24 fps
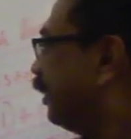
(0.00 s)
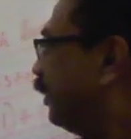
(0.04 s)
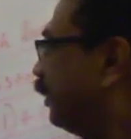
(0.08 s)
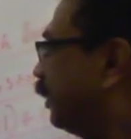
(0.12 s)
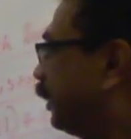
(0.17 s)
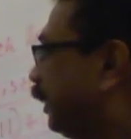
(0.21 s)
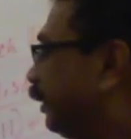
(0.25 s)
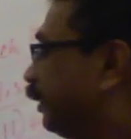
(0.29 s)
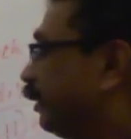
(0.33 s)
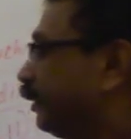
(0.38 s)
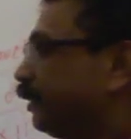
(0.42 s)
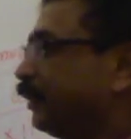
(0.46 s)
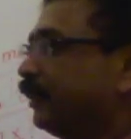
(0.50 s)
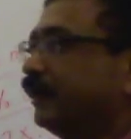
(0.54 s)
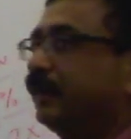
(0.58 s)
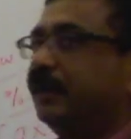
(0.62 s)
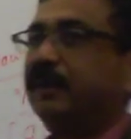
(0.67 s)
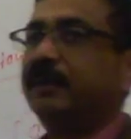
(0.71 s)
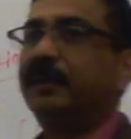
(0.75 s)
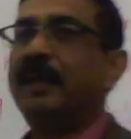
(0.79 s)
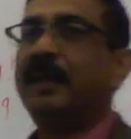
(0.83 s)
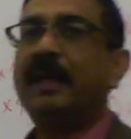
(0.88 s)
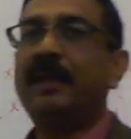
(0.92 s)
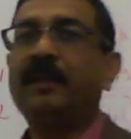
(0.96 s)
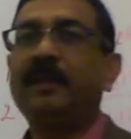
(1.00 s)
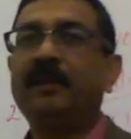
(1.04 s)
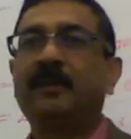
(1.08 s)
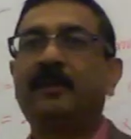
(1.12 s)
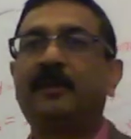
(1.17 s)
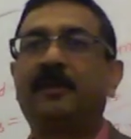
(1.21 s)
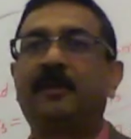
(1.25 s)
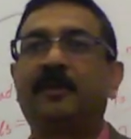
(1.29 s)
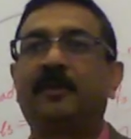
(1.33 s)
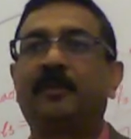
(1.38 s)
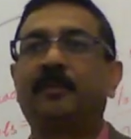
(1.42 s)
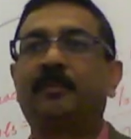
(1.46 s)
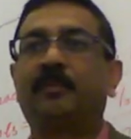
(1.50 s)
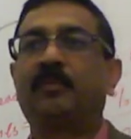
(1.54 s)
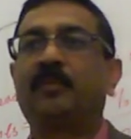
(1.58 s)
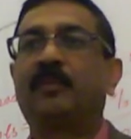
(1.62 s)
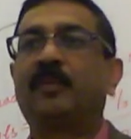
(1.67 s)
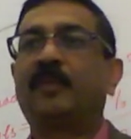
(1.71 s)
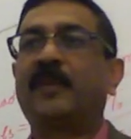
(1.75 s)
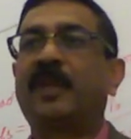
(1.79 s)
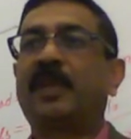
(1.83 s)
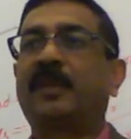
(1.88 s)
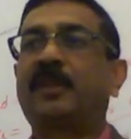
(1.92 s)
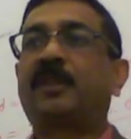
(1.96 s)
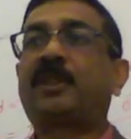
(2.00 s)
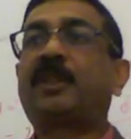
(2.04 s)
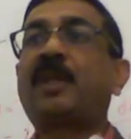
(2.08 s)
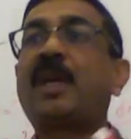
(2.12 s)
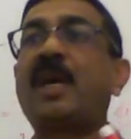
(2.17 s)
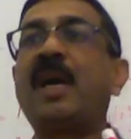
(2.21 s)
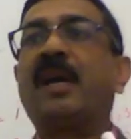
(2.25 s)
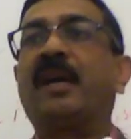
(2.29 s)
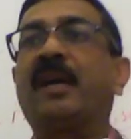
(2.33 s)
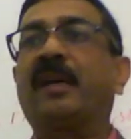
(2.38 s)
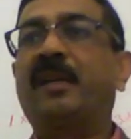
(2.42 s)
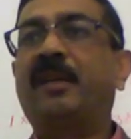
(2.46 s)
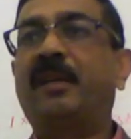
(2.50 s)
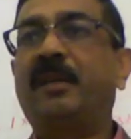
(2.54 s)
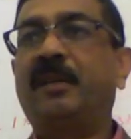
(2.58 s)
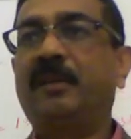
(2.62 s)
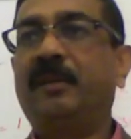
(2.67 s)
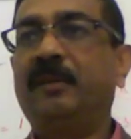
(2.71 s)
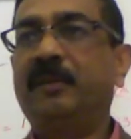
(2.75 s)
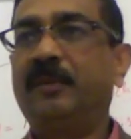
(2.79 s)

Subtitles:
Okay, then the trunk,